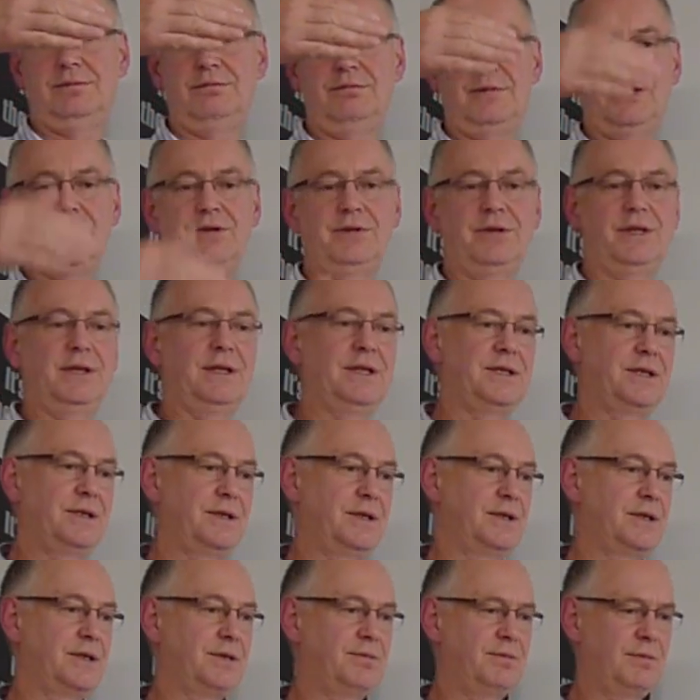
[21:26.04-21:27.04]
measuring
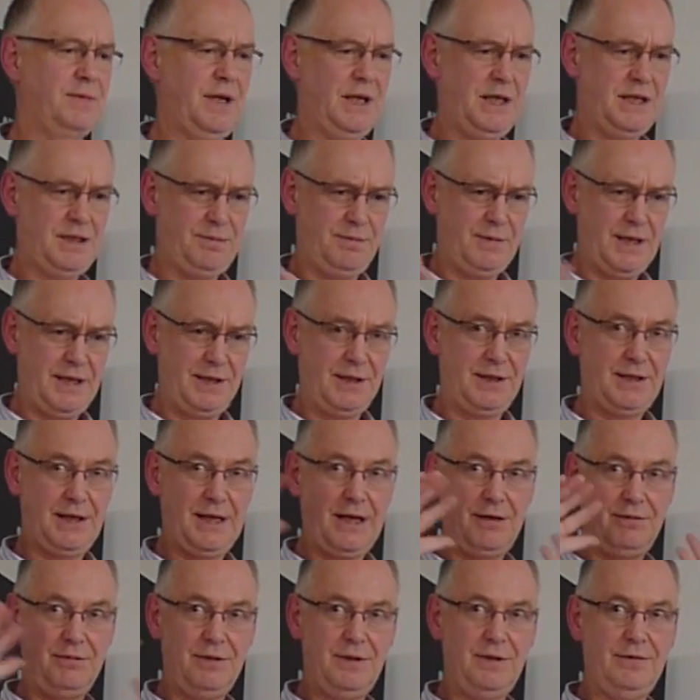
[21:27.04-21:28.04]
distance, and it's mainly to
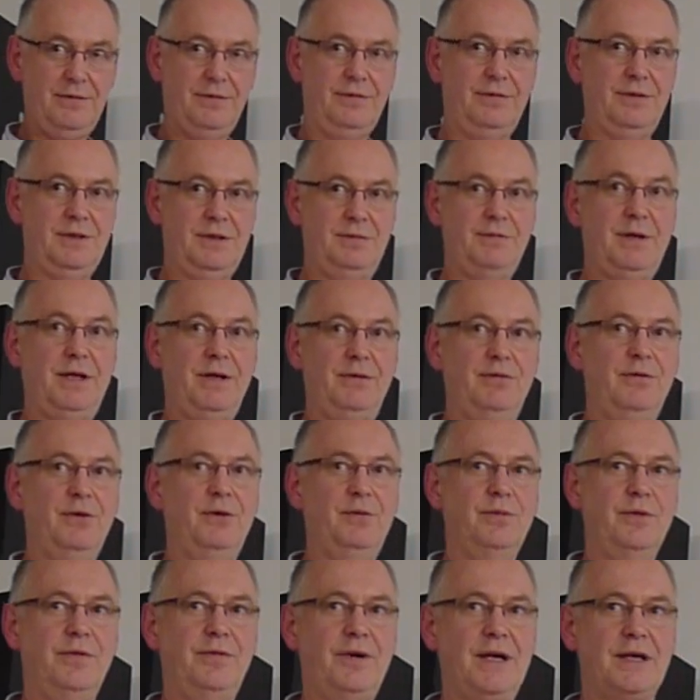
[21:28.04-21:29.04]
get rid of as many
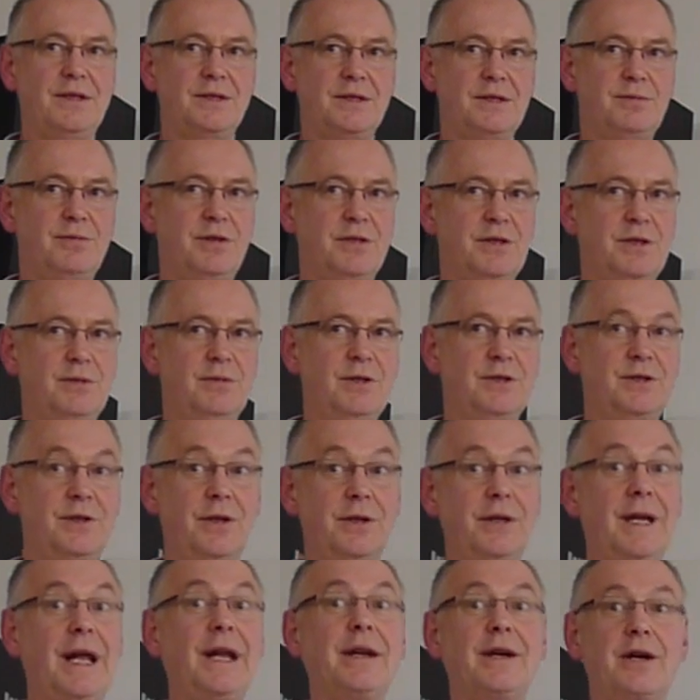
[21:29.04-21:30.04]
room effects as possible. It's
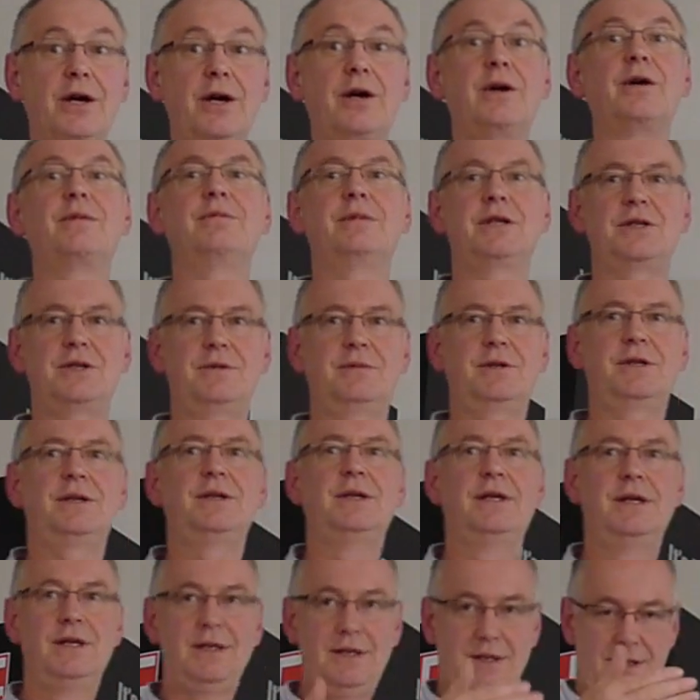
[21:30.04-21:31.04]
not an anechoic measurement,
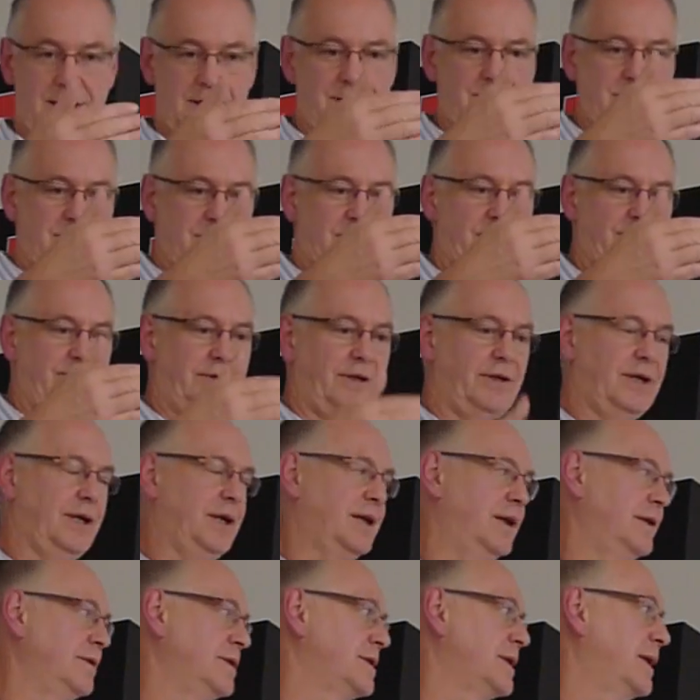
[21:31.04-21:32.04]
it's just a very
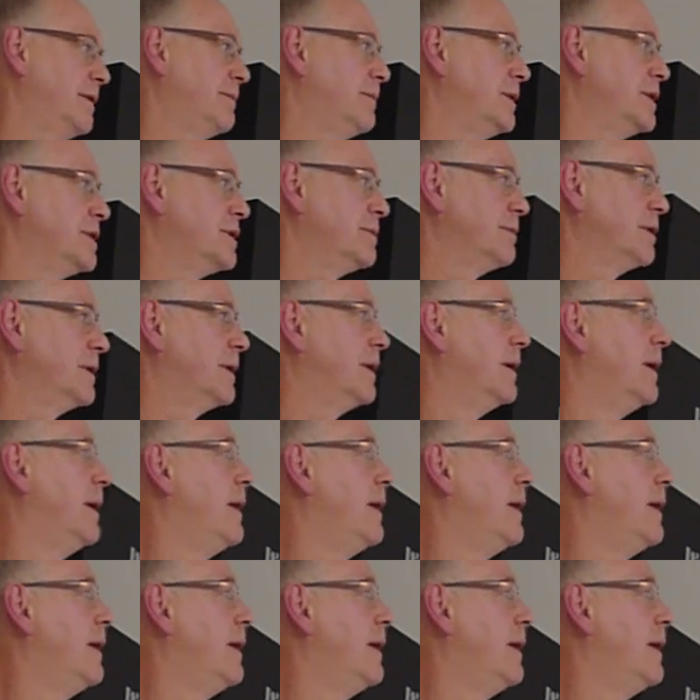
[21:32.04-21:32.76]
close-up measurement.